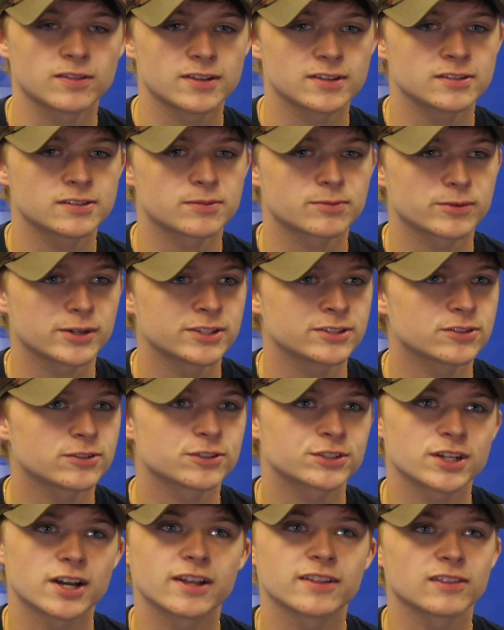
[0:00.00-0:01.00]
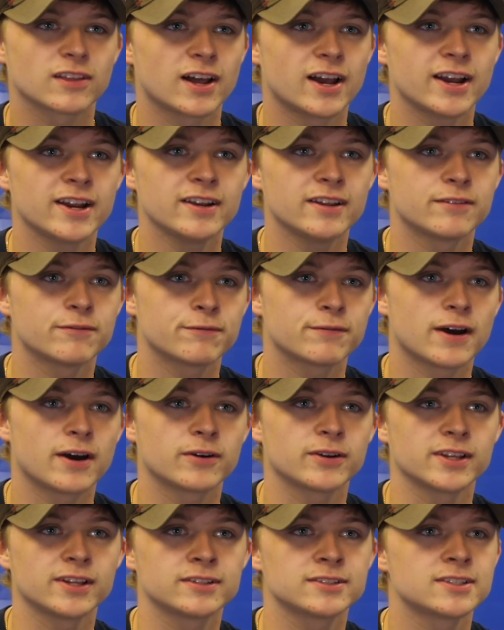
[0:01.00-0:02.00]
did some research online and
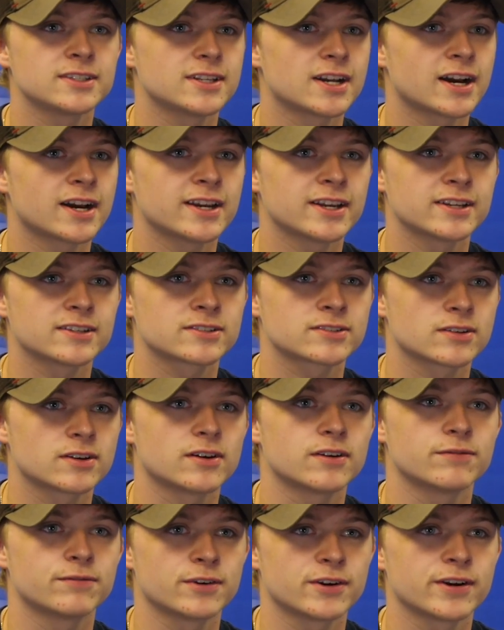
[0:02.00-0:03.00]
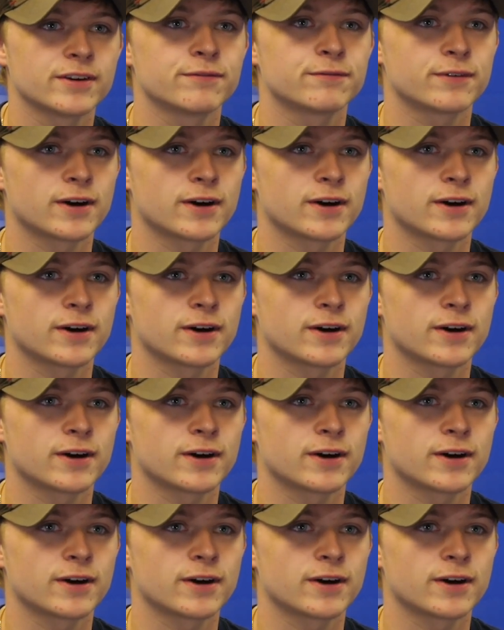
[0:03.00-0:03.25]
found ETI as a very